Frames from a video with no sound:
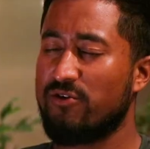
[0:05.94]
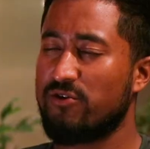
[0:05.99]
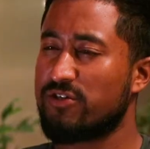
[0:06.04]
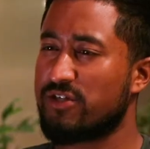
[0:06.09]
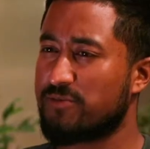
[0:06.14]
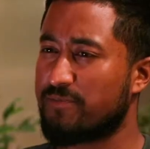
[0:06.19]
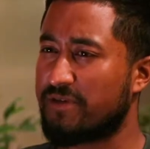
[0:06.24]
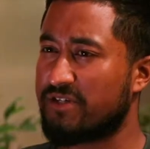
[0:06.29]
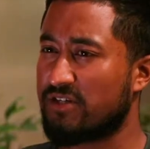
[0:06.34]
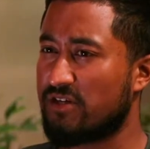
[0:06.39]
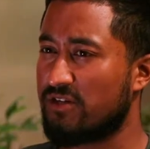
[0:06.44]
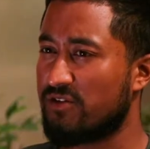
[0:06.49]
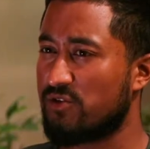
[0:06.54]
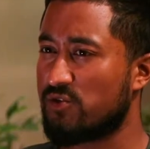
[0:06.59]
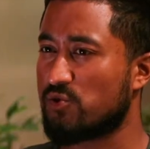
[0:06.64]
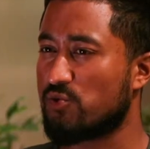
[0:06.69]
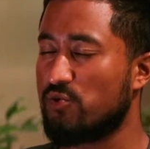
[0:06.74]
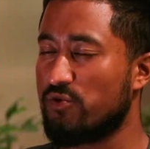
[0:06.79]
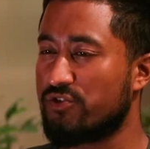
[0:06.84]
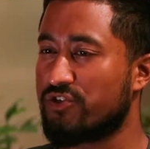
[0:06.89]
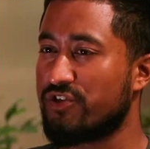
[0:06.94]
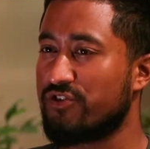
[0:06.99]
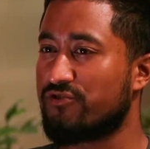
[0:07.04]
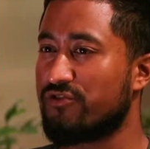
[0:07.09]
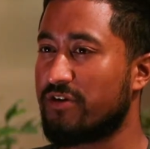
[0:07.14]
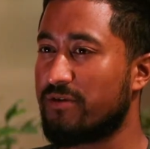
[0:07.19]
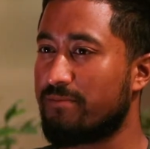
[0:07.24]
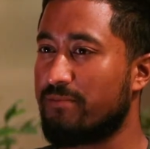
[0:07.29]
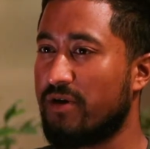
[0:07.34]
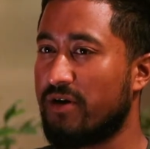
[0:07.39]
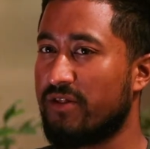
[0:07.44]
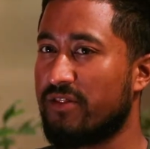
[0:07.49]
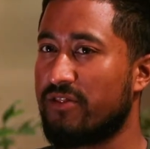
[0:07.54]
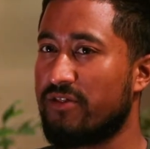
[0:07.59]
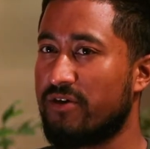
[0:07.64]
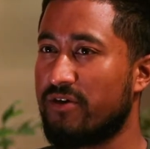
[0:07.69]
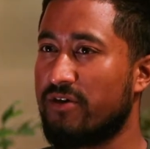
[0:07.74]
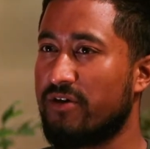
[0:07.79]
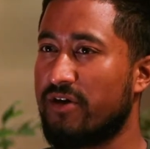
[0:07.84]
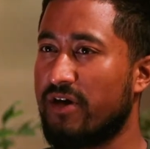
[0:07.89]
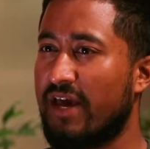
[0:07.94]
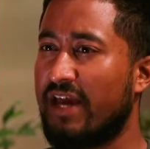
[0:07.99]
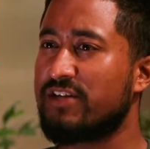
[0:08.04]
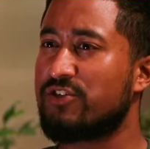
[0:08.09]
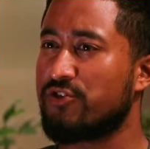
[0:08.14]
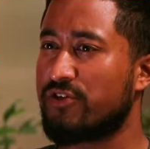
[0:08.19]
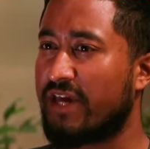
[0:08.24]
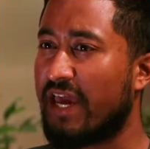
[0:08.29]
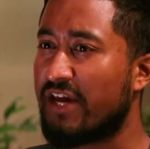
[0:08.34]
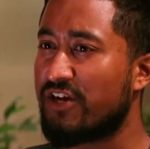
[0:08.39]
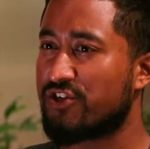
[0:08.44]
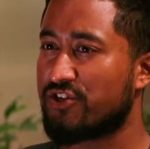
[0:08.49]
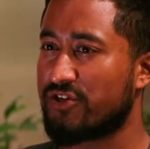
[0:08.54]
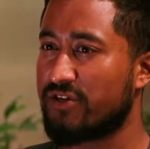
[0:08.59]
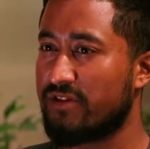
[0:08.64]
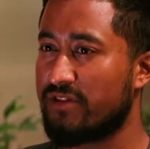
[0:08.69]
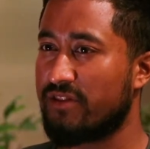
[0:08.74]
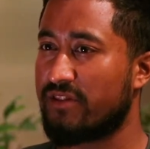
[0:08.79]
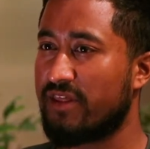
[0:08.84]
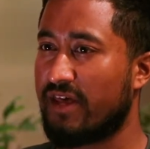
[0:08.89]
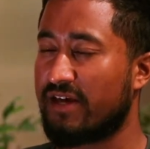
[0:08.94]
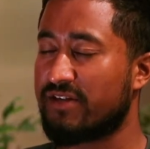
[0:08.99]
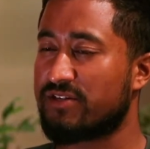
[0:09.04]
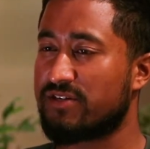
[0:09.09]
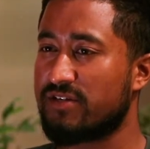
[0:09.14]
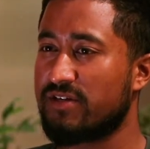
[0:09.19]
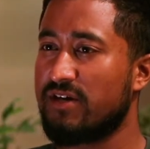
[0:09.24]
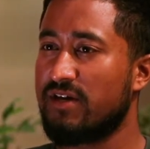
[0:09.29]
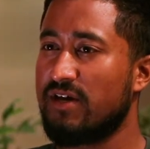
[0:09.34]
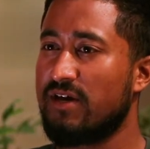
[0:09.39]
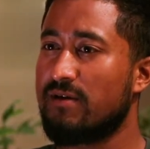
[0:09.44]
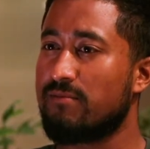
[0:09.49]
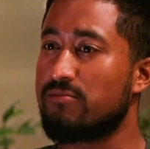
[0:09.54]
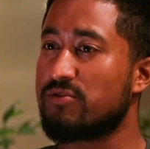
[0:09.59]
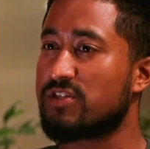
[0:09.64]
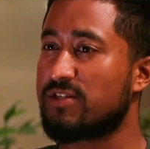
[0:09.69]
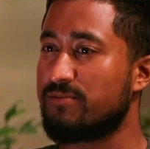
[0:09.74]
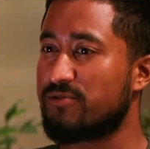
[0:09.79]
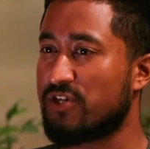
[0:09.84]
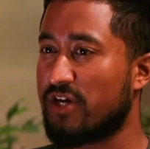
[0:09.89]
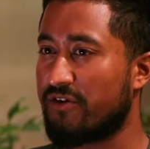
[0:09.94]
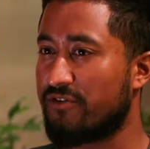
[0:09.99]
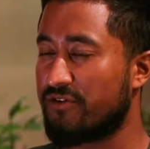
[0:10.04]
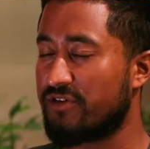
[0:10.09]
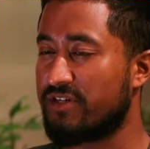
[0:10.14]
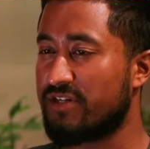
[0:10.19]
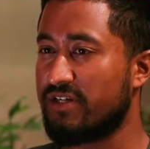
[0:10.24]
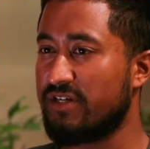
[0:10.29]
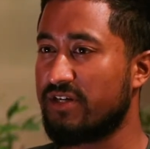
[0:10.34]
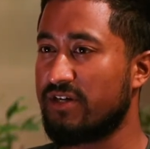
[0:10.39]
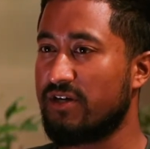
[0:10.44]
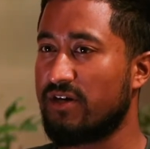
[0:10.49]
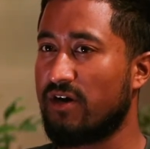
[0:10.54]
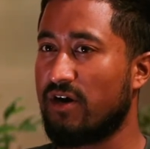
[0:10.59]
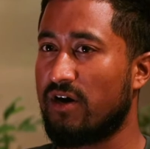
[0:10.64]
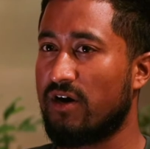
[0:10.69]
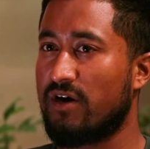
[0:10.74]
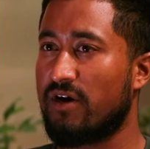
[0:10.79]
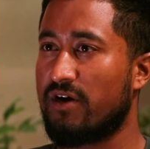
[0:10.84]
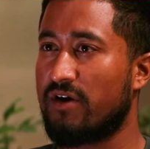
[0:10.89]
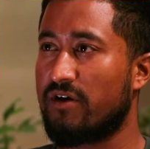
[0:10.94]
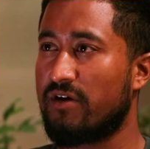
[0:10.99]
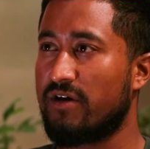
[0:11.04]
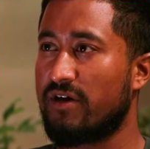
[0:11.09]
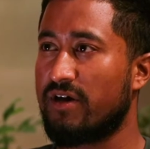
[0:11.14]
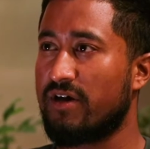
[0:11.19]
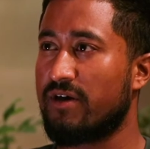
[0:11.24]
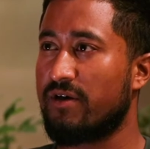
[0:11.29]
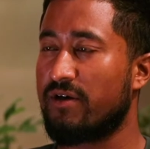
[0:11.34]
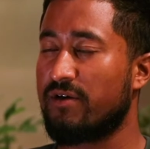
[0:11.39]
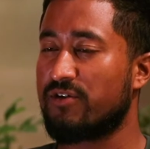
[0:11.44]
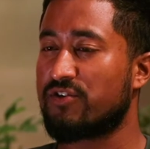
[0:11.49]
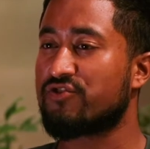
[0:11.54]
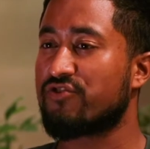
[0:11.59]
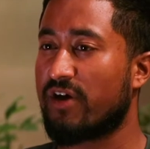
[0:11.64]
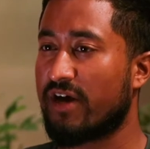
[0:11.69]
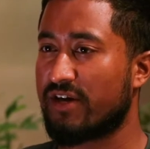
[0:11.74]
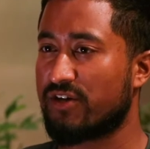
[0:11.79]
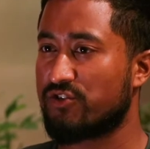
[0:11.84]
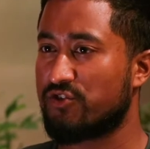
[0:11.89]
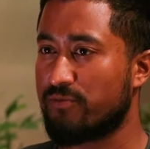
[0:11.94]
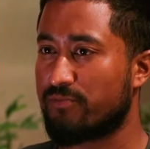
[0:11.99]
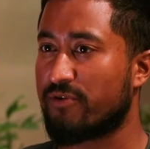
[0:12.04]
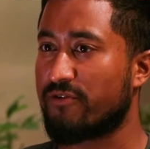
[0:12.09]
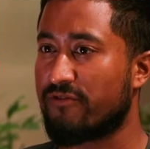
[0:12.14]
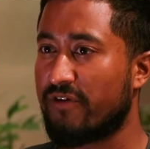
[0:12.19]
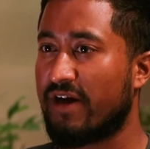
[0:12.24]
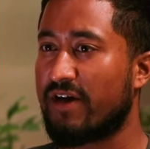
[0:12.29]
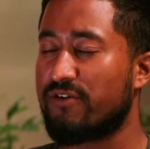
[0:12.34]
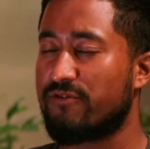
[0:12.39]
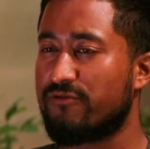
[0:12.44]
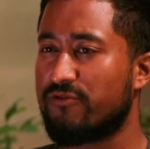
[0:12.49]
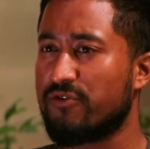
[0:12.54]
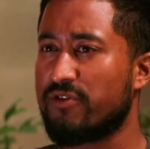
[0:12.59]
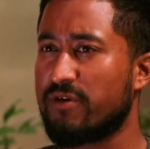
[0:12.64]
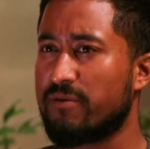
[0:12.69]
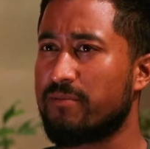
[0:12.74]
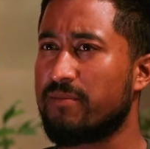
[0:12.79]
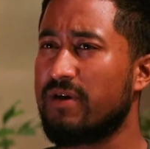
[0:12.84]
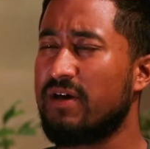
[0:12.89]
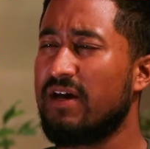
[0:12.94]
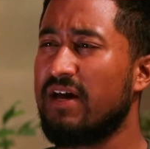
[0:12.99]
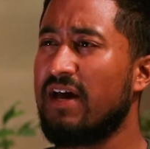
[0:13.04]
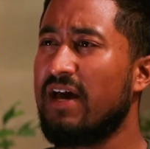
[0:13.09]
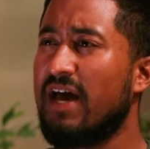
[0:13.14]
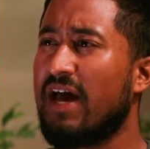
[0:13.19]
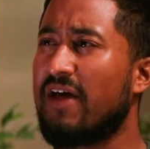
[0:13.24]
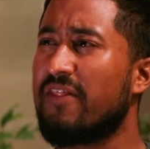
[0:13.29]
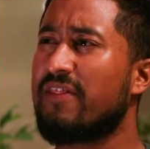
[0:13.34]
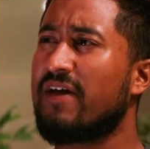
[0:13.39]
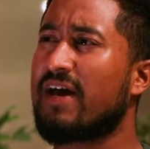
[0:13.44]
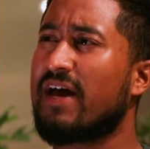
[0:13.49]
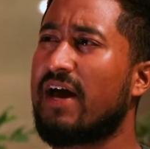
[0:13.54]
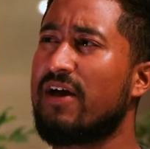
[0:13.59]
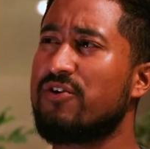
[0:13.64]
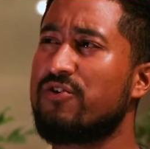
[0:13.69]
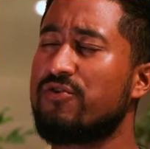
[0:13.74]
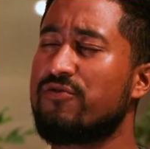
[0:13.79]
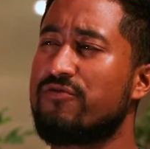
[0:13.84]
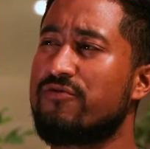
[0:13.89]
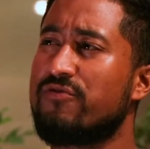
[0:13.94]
not just particularly the school children, but the education that Muslim Charity are trying to provide for them. And that kind of